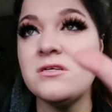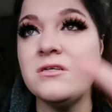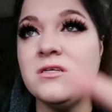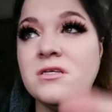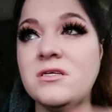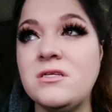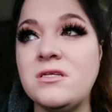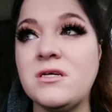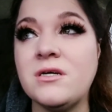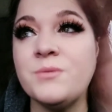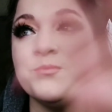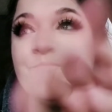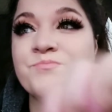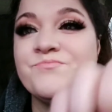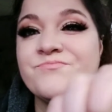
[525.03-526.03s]
in
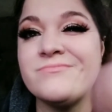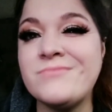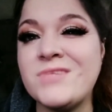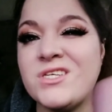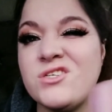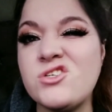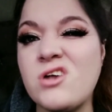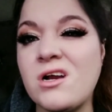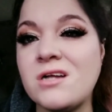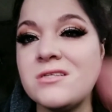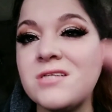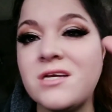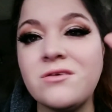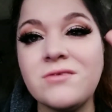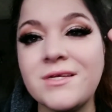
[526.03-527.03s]
the
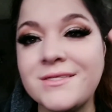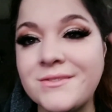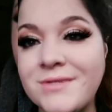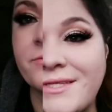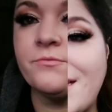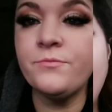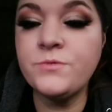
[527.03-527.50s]
jars. I don't like doing that.